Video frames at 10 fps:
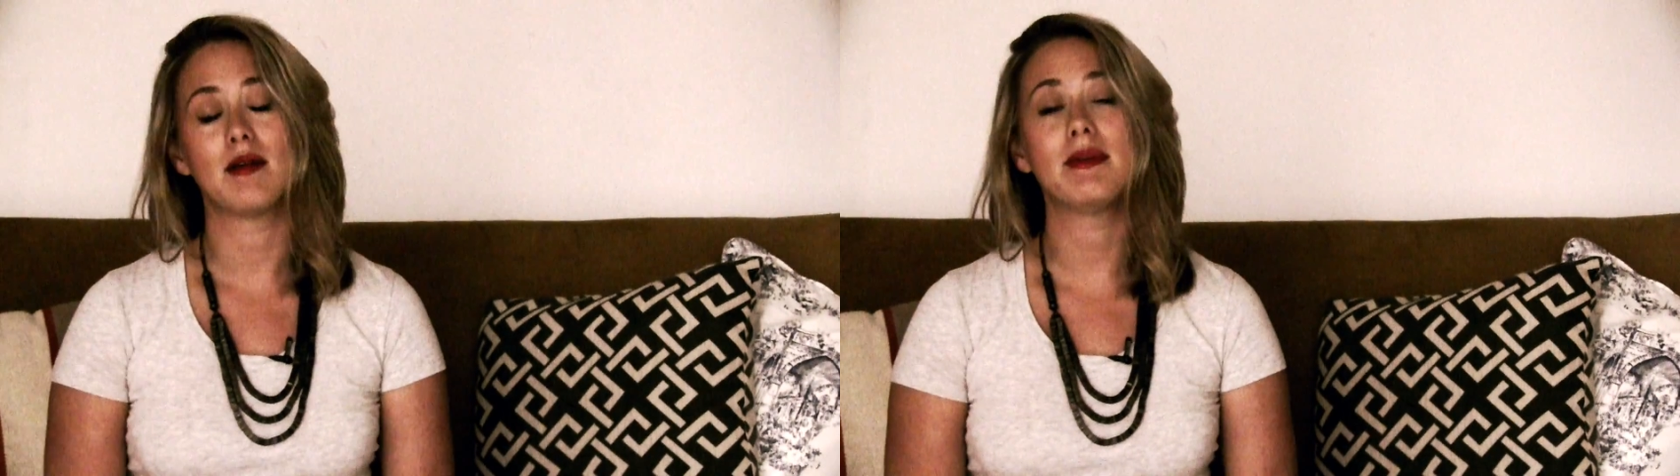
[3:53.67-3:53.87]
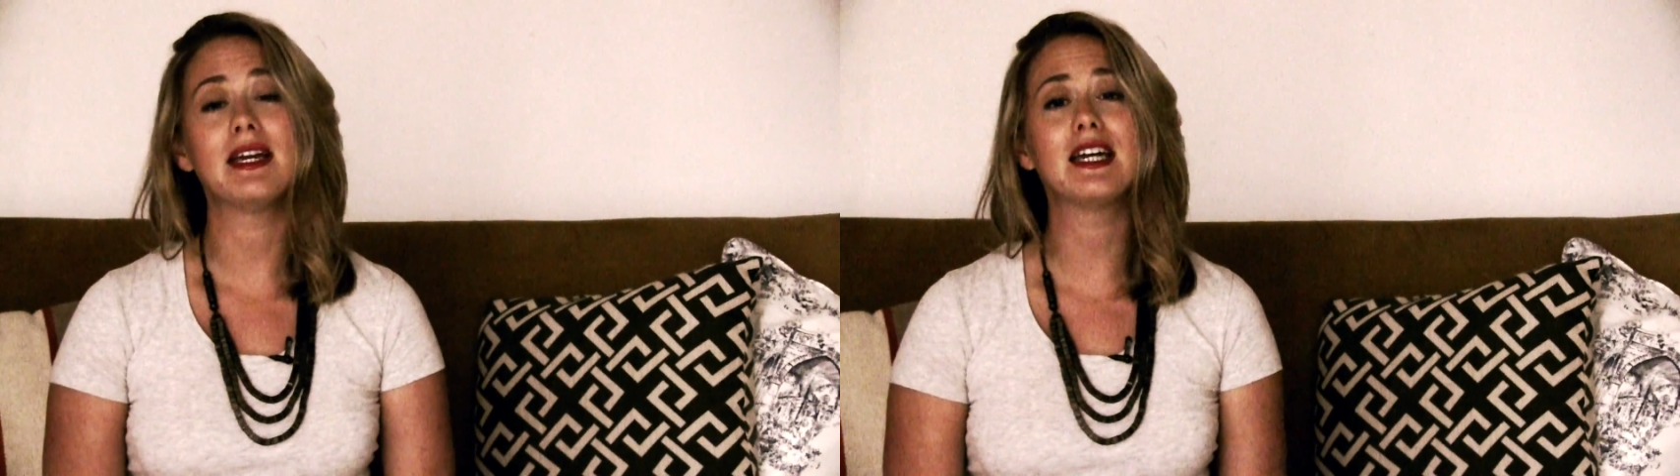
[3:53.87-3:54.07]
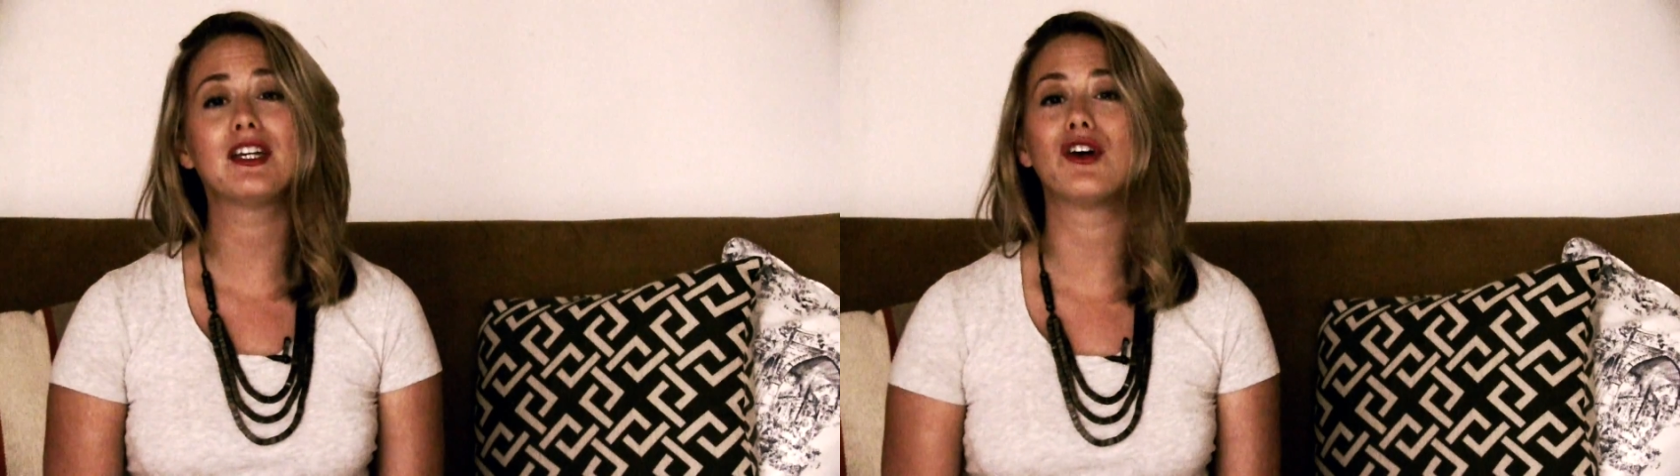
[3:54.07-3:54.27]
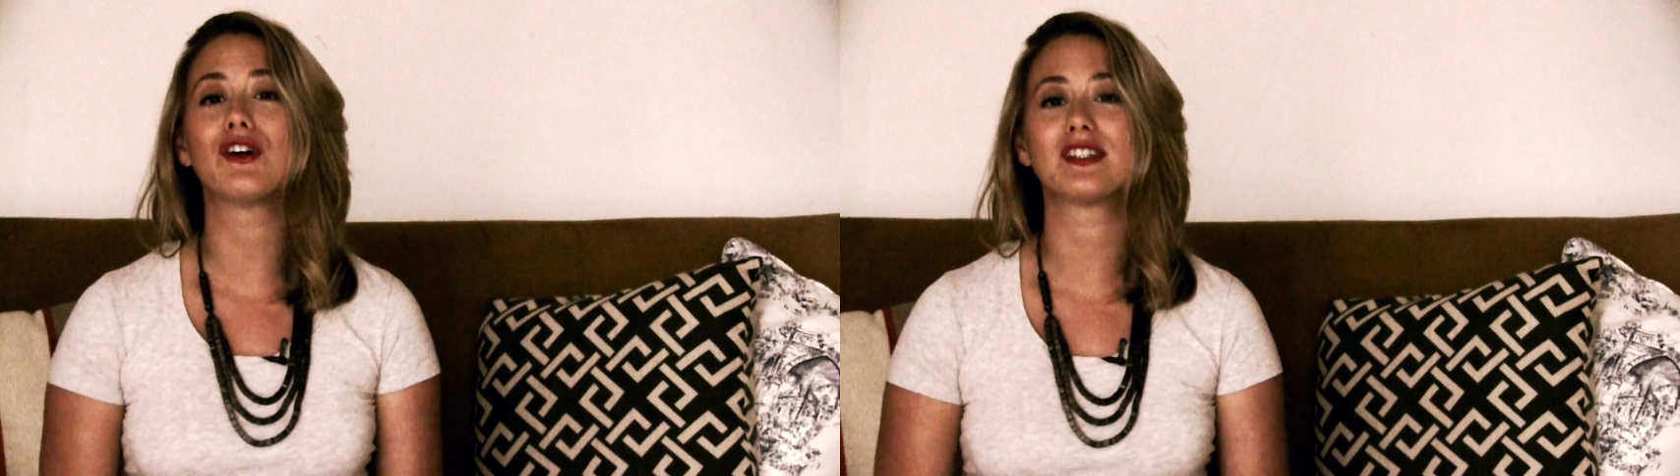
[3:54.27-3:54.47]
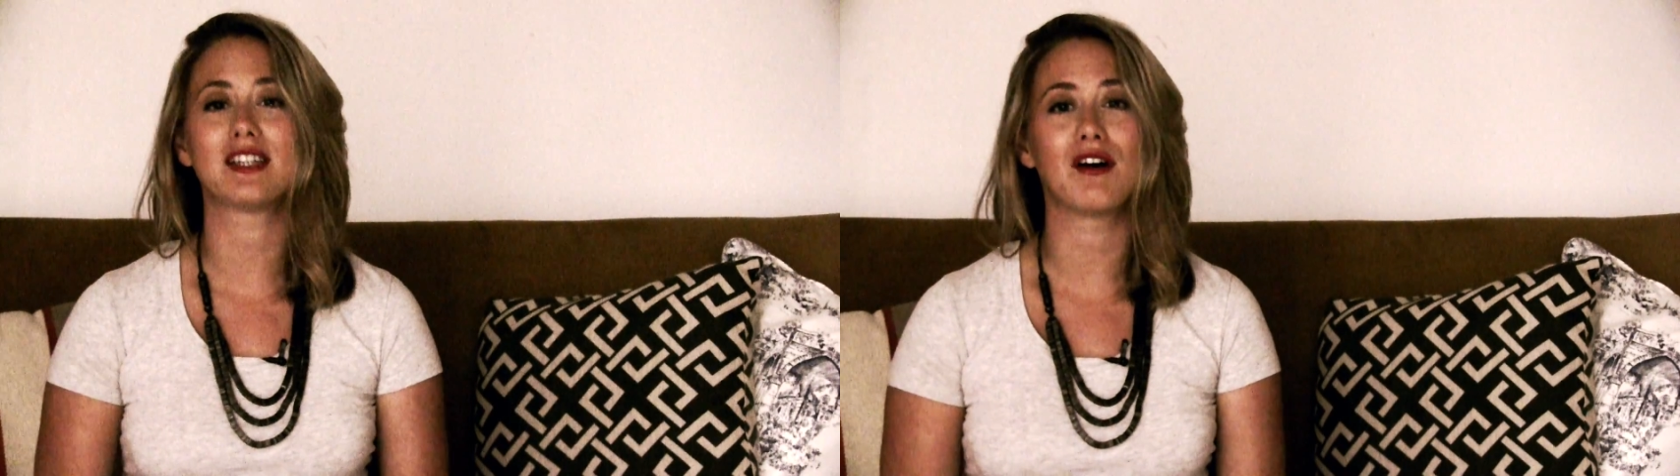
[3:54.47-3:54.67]
Being
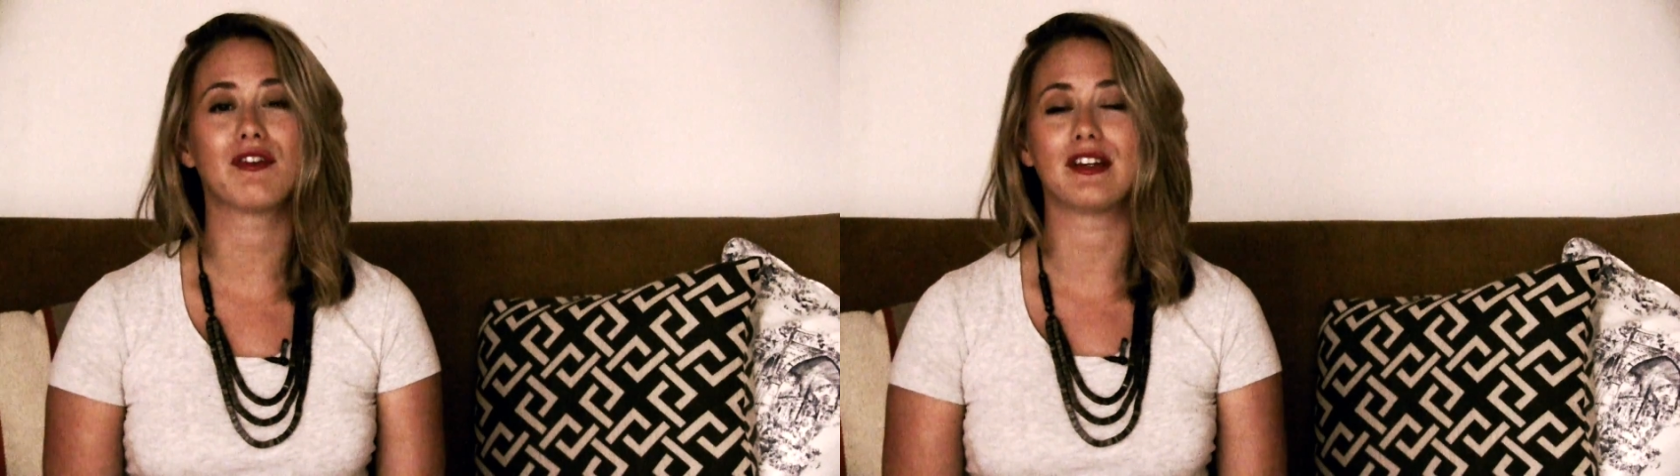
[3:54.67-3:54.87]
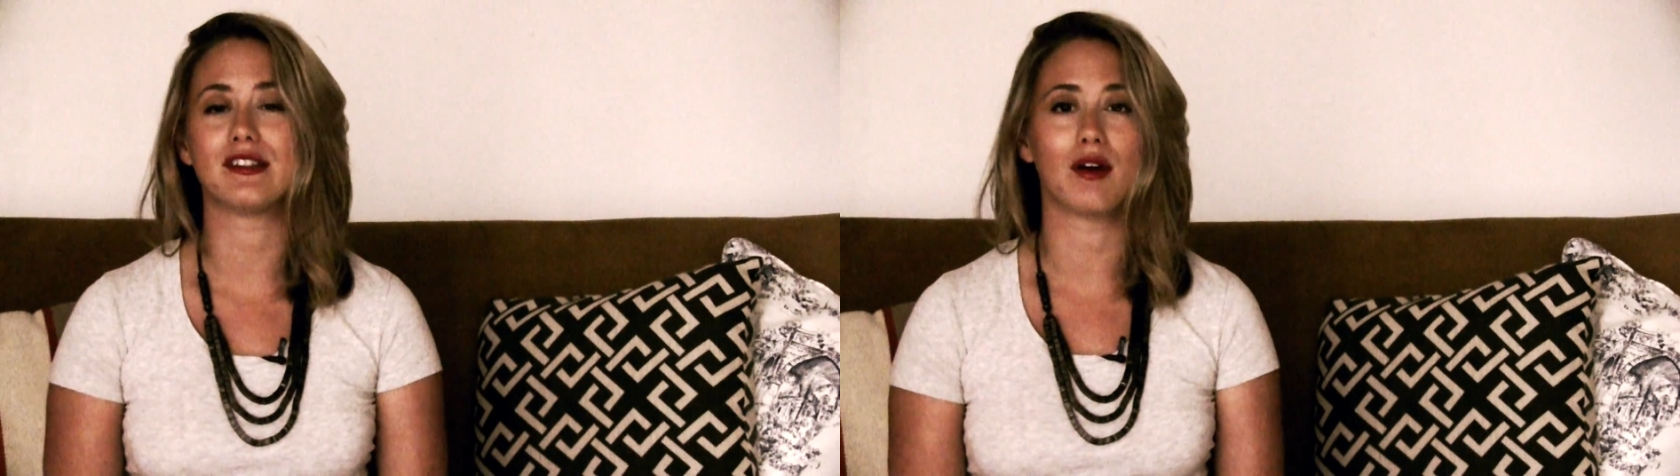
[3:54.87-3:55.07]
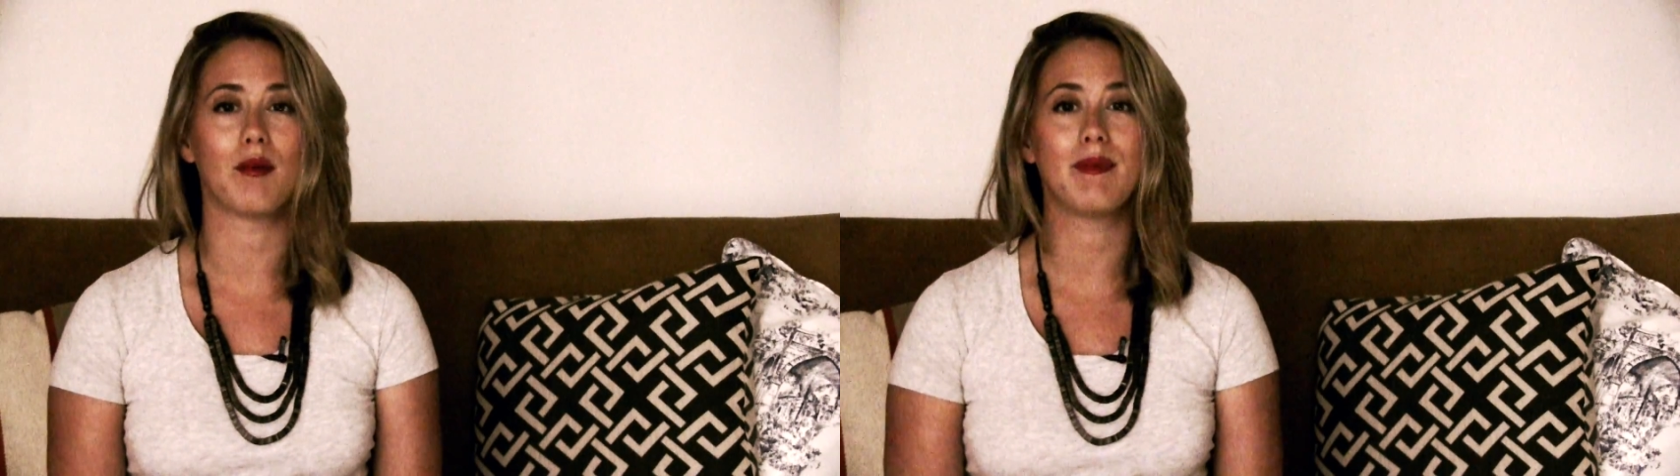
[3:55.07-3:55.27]
yourself is your